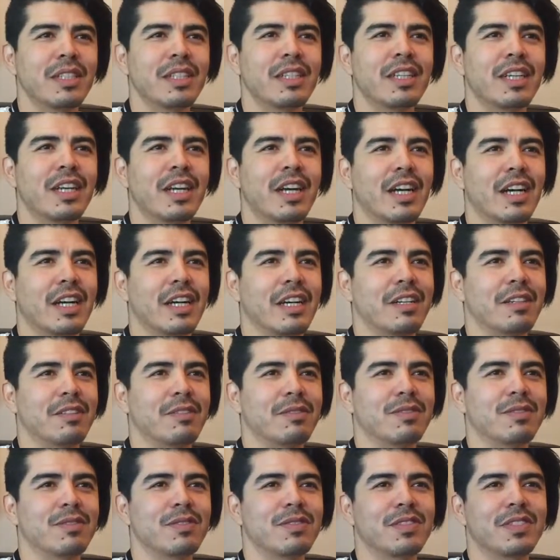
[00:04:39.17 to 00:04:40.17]

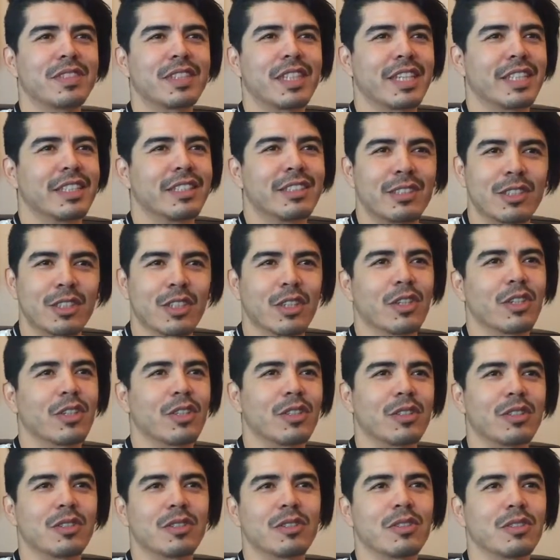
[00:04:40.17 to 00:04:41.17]
and
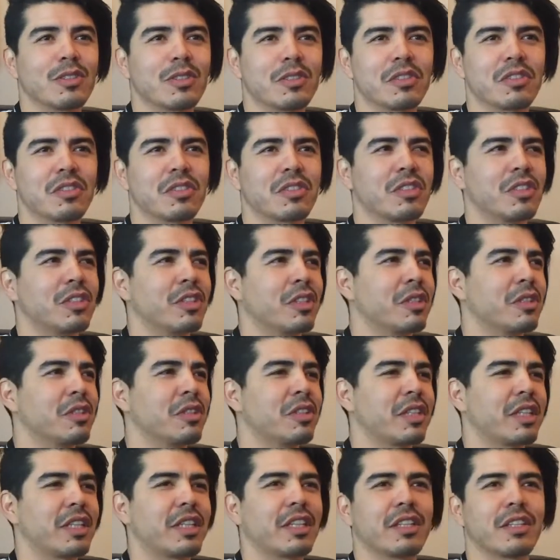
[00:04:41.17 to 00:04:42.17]
so
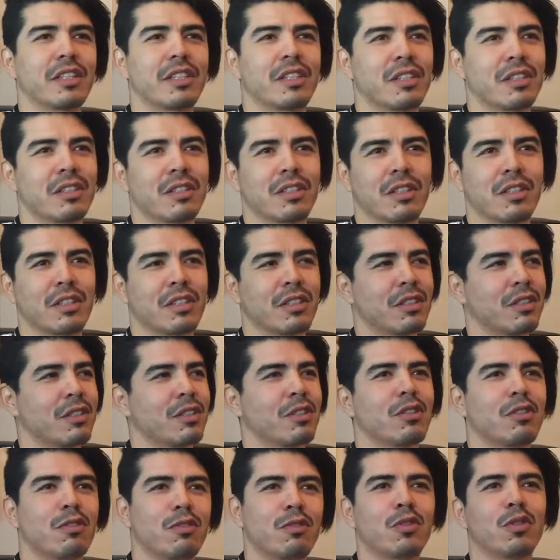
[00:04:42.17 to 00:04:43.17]

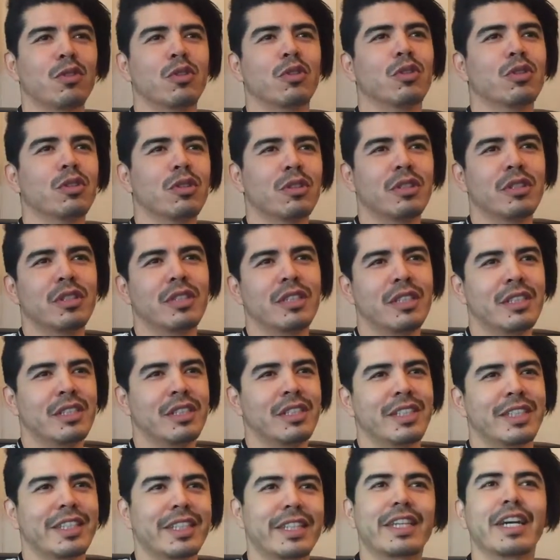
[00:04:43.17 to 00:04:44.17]
the full
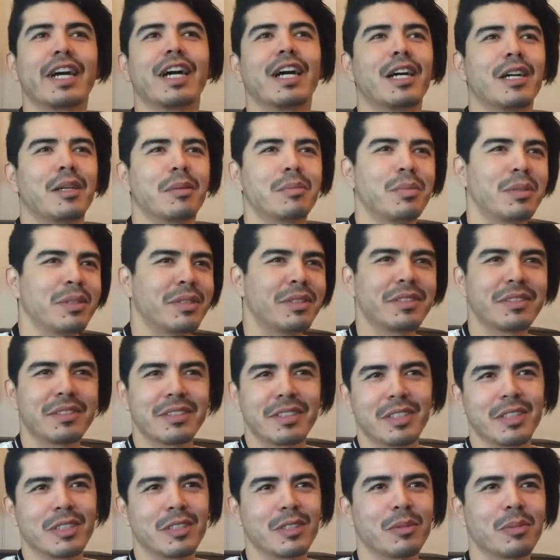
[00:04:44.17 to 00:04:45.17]
garb,
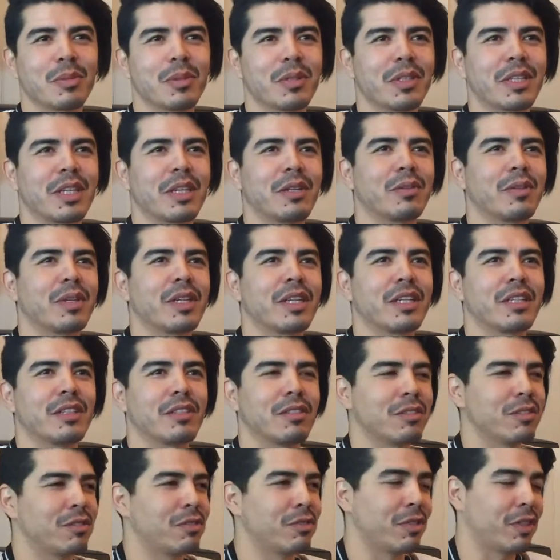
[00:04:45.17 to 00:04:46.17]
to put it that way,
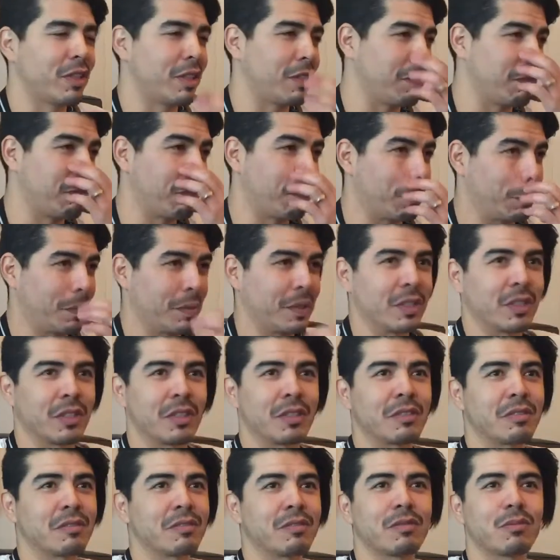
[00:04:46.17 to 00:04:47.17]
of
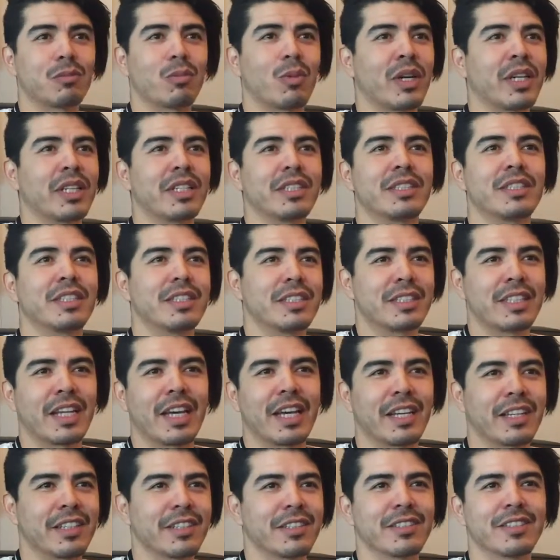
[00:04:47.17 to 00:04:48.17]
waiters in
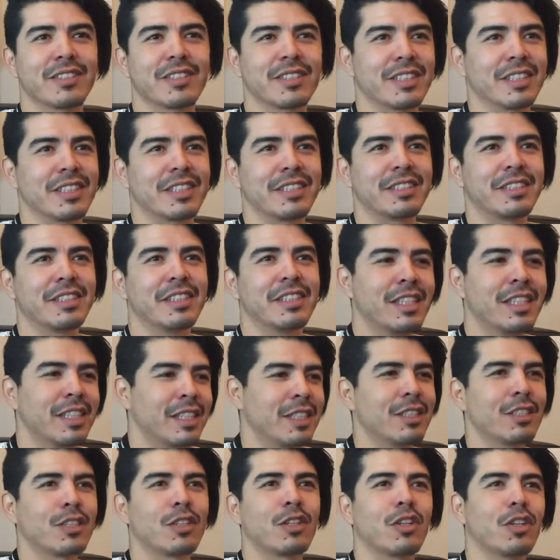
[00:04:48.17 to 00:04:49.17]
tails and
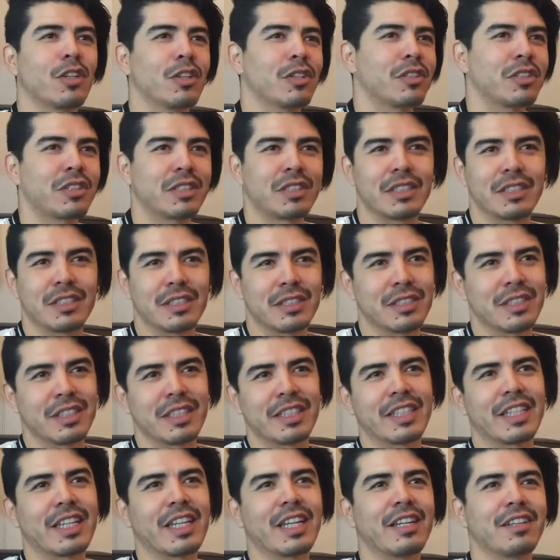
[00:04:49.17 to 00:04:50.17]
cloth
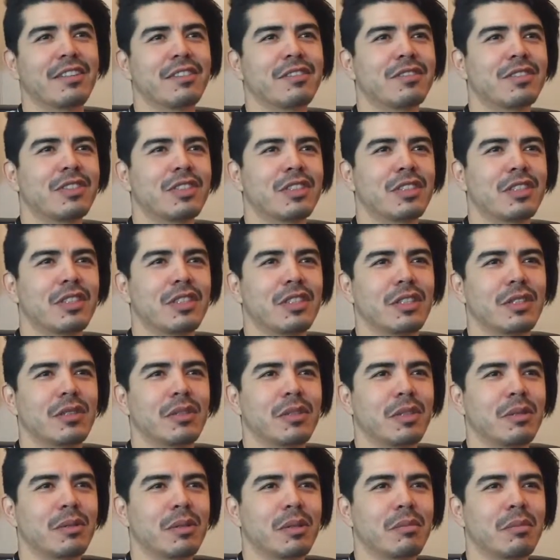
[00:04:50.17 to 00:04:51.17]
and gloves, you know
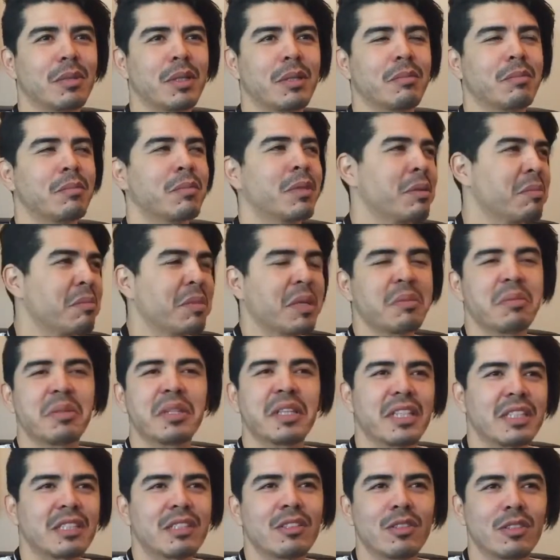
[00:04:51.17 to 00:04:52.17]
what I mean? Maybe
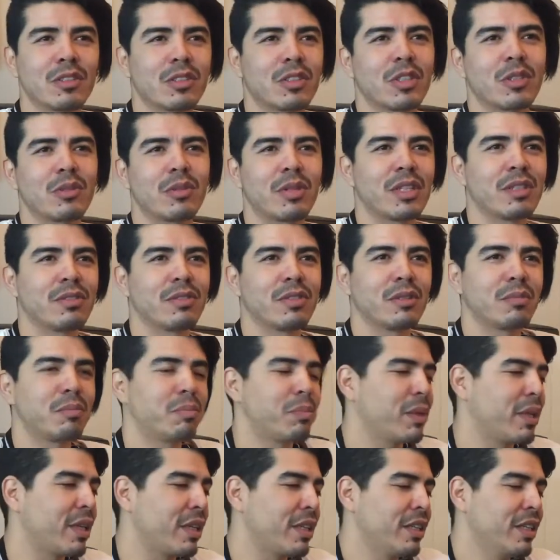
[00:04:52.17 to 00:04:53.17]
that's not so relevant,
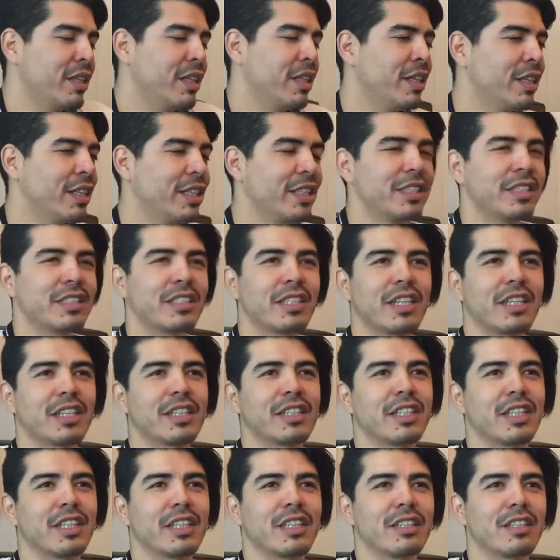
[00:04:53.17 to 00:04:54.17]
but in
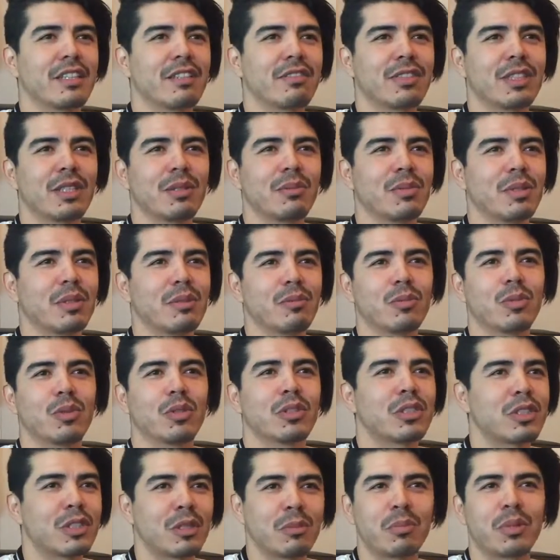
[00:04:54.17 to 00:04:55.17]
saying that, if someone
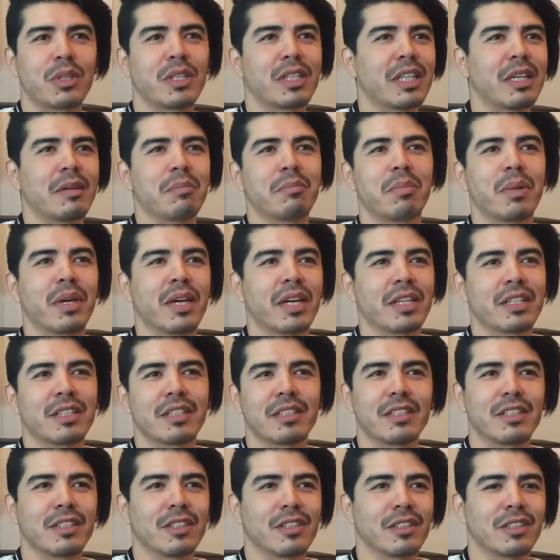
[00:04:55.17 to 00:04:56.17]
was to bring that
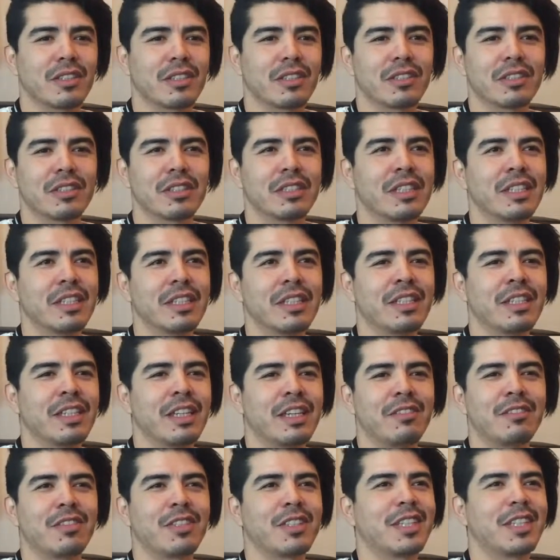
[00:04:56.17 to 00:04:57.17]
back, because
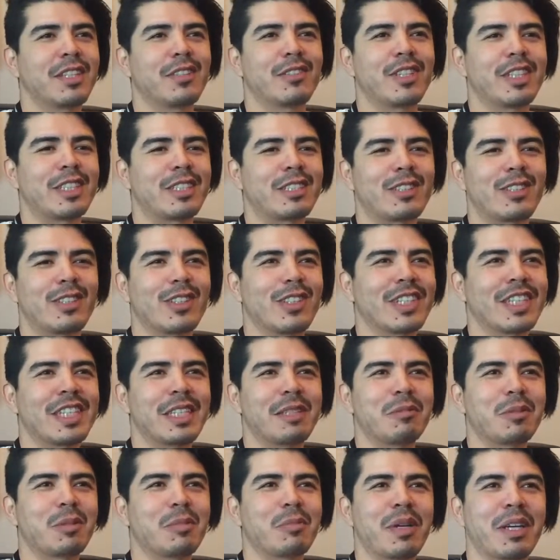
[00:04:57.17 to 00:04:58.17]
everything retro
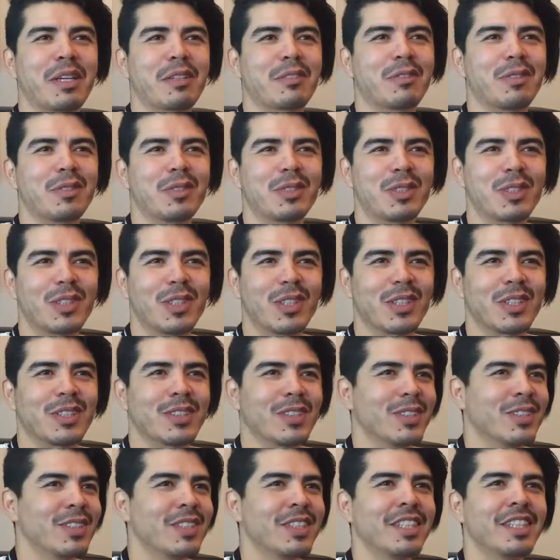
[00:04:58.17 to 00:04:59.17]
comes back full
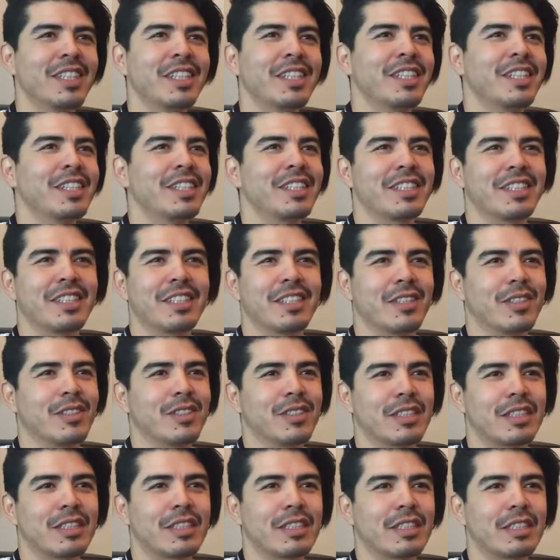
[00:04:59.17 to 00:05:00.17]
circle,
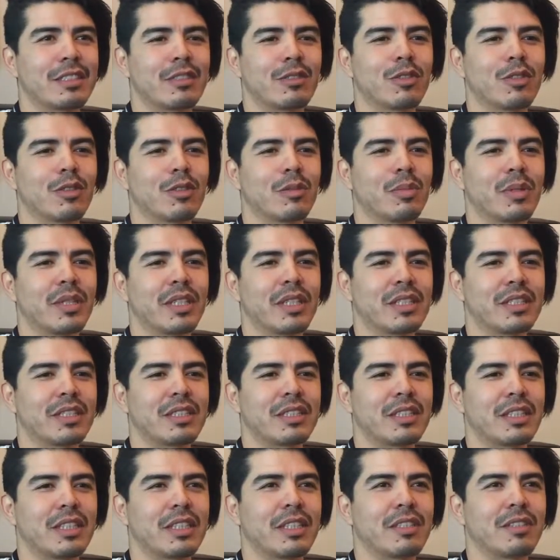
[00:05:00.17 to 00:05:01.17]
it's all about
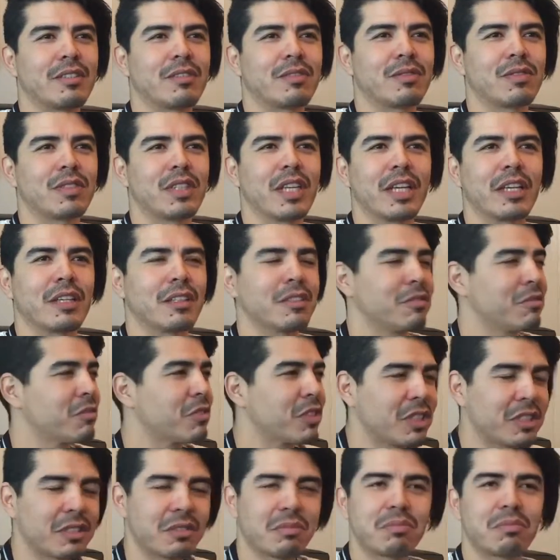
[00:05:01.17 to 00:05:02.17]

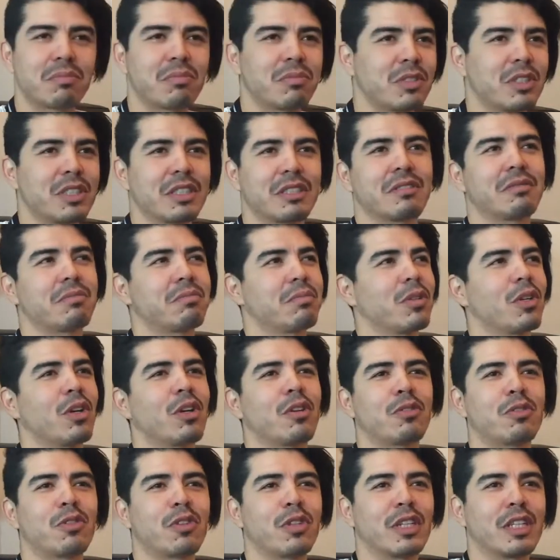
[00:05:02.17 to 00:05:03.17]
just just
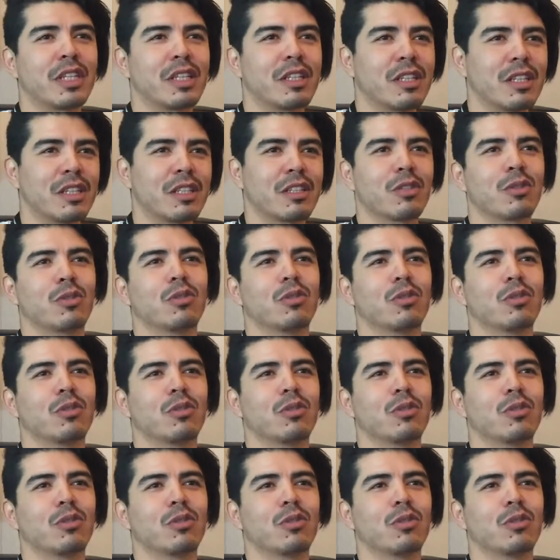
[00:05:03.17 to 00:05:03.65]
offering a good